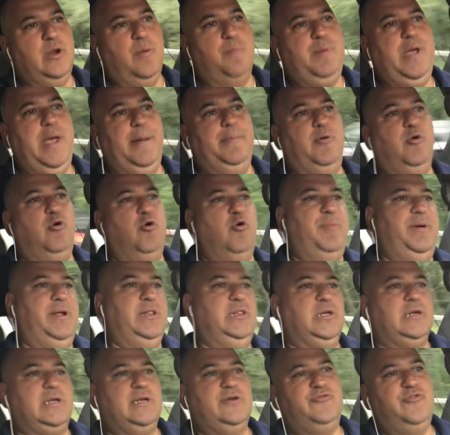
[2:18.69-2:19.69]
People will be
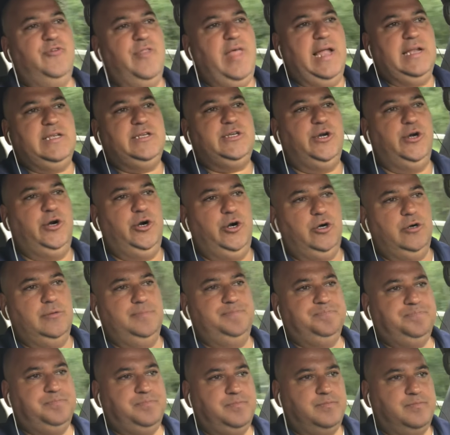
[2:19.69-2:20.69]
looking for that
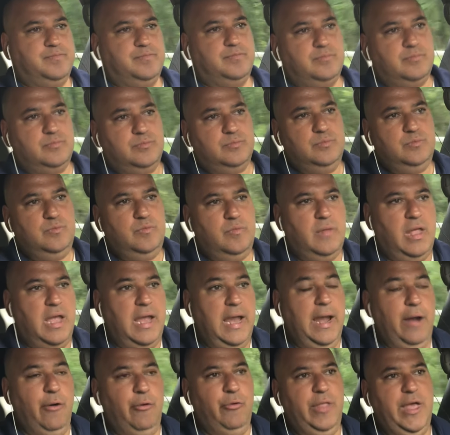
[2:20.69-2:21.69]
term,
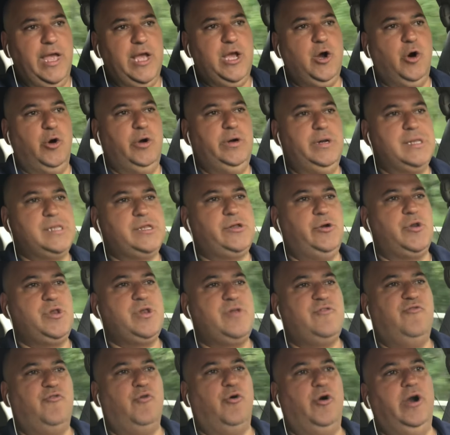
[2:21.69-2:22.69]
and when they go to search
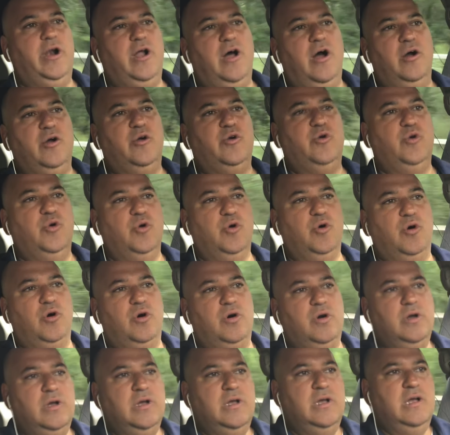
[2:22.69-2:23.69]
for it on
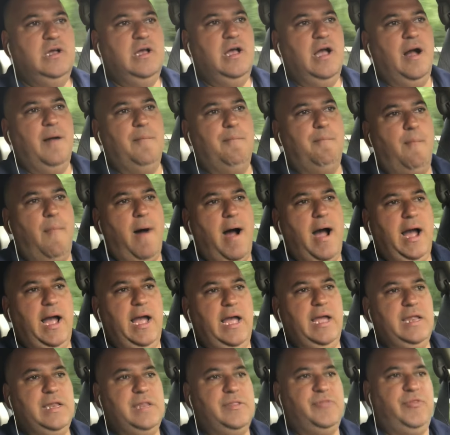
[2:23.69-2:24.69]
Google,
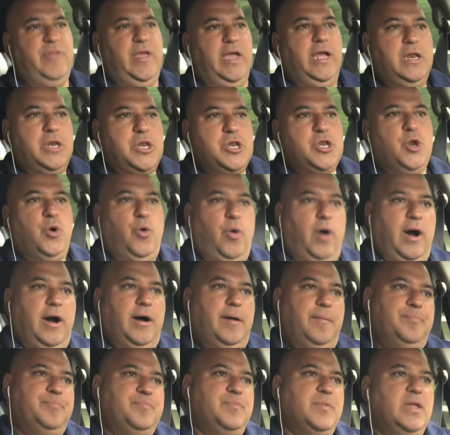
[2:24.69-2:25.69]
my things show
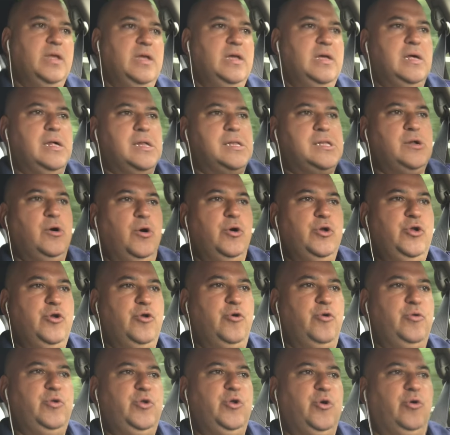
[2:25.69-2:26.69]
up. So
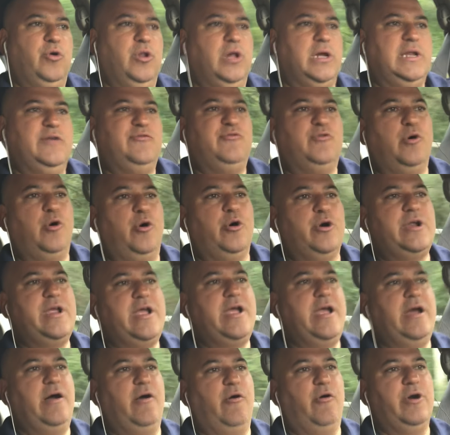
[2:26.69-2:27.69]
you're looking for
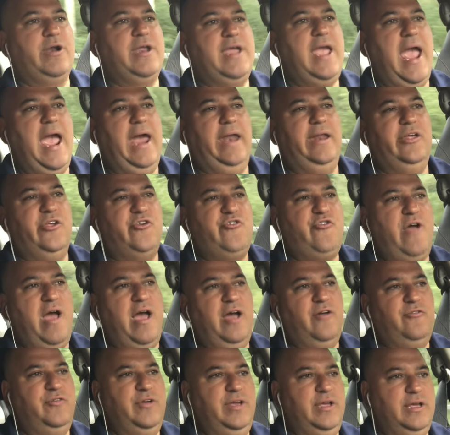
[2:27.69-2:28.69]
organic
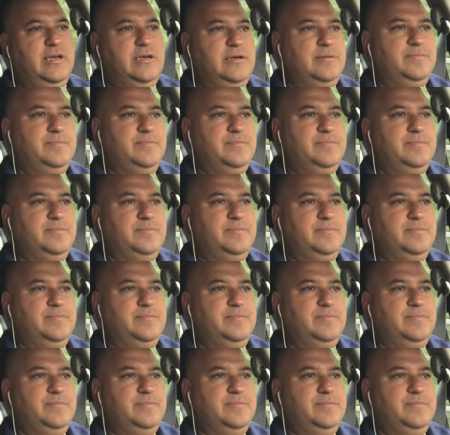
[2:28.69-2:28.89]
traffic.